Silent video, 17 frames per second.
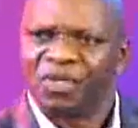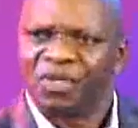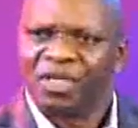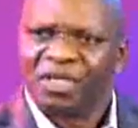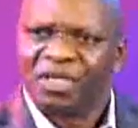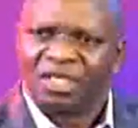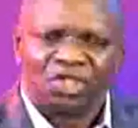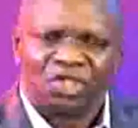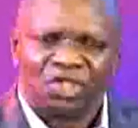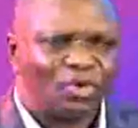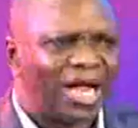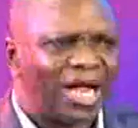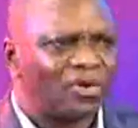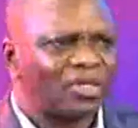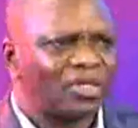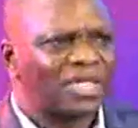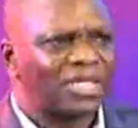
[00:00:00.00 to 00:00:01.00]
You are
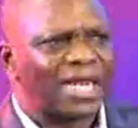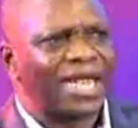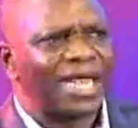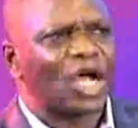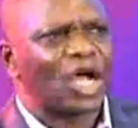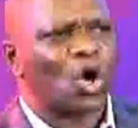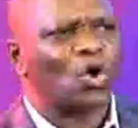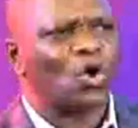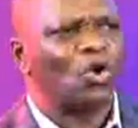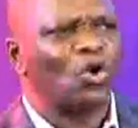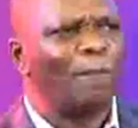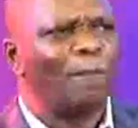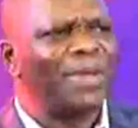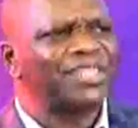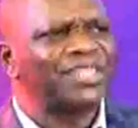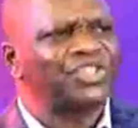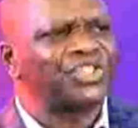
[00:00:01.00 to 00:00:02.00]
not an
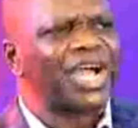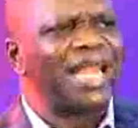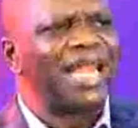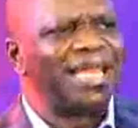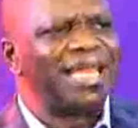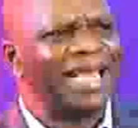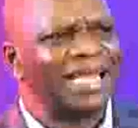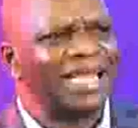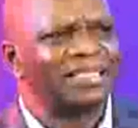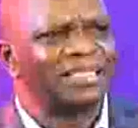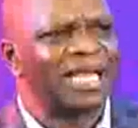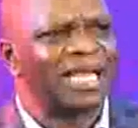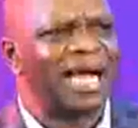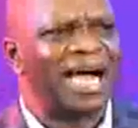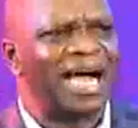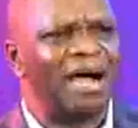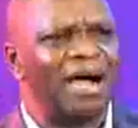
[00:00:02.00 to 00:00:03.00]
economic challenge that
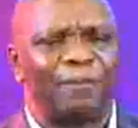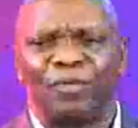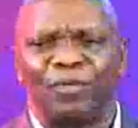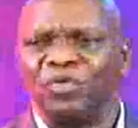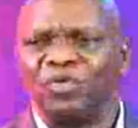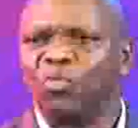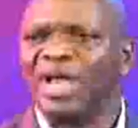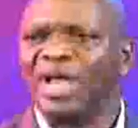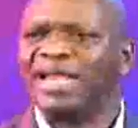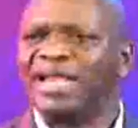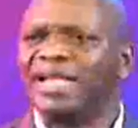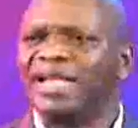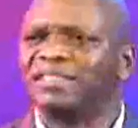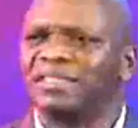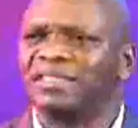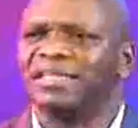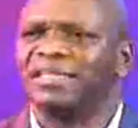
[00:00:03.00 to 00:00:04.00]
happened when
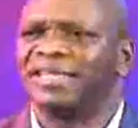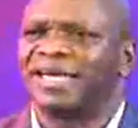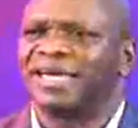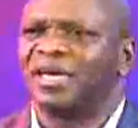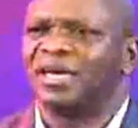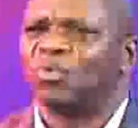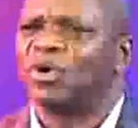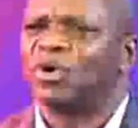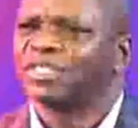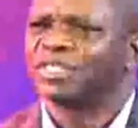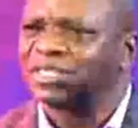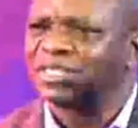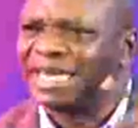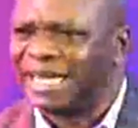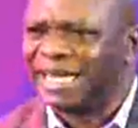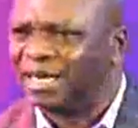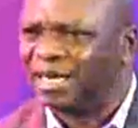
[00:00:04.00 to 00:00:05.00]
Nigeria was
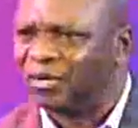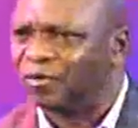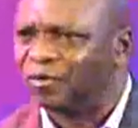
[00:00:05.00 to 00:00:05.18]
down.